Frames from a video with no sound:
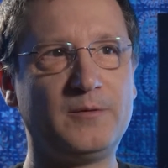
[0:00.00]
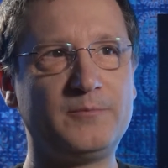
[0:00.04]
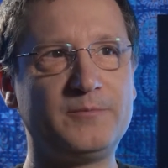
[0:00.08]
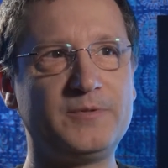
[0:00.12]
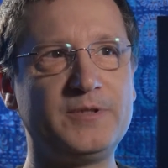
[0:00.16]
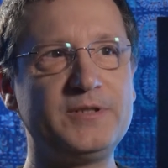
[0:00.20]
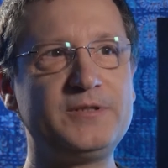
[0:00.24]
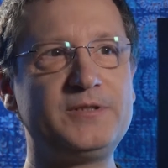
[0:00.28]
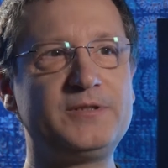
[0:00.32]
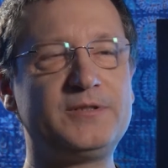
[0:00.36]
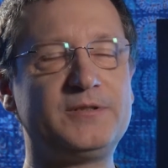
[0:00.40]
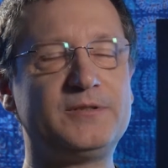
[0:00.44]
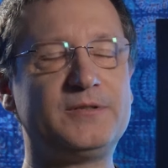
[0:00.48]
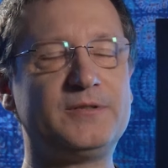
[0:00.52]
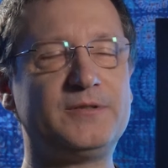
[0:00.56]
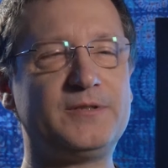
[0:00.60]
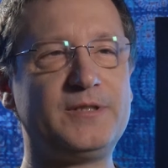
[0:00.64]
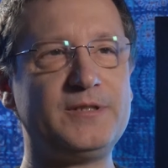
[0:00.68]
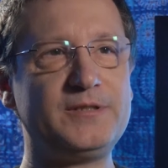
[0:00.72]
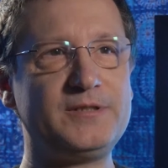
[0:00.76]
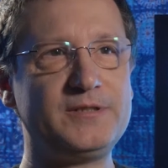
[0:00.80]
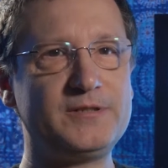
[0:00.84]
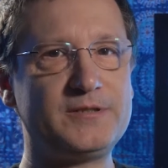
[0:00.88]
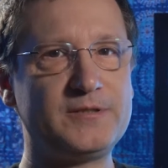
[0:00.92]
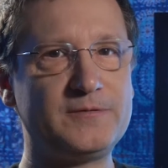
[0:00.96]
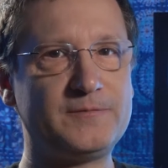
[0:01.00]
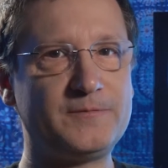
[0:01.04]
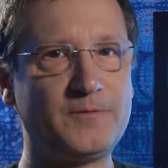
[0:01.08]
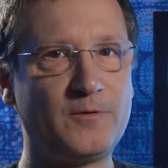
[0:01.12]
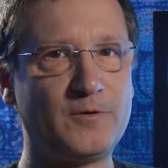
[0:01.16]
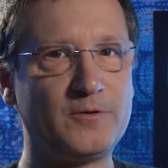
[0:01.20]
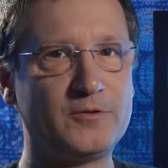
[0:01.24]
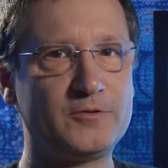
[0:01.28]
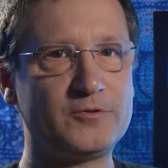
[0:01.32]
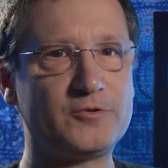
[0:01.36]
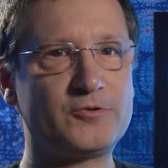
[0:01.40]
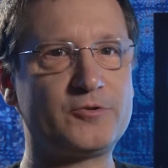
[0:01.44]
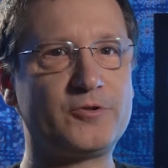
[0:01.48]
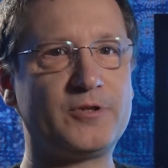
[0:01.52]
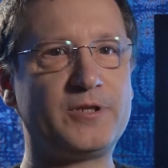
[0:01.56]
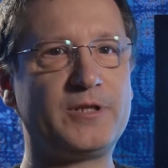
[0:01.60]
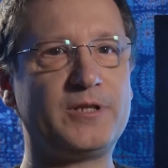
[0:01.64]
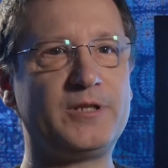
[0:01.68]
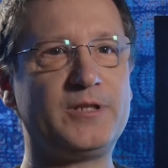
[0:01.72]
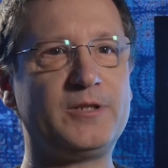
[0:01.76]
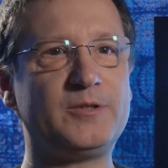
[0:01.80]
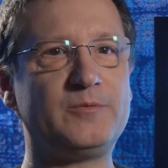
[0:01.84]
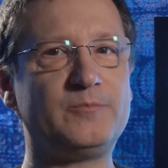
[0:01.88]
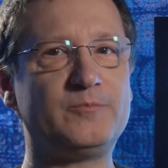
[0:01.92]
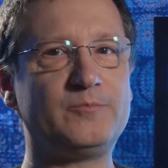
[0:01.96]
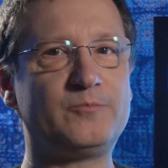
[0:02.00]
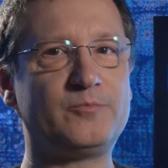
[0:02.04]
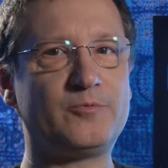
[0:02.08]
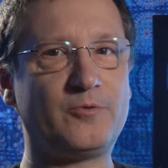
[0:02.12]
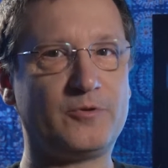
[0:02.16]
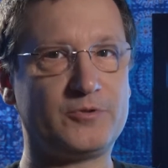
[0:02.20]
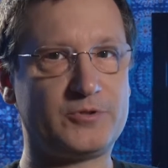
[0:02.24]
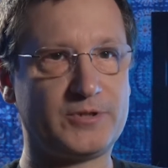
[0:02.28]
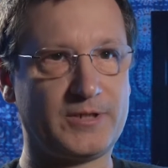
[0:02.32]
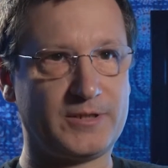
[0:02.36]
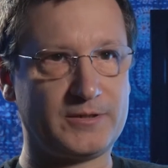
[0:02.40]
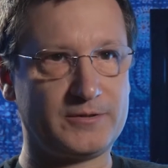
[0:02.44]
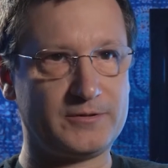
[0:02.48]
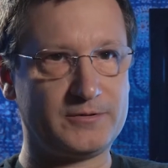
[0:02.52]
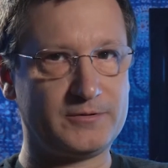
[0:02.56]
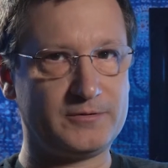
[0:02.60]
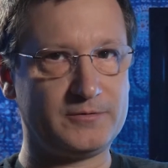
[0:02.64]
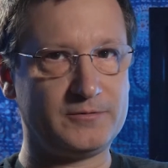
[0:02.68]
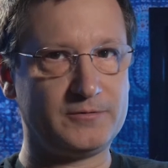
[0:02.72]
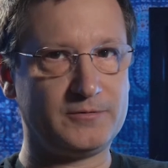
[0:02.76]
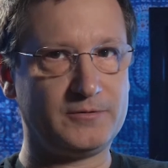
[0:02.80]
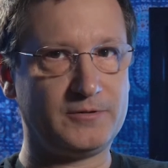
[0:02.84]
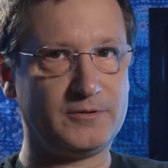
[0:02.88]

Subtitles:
This is a voluntary project.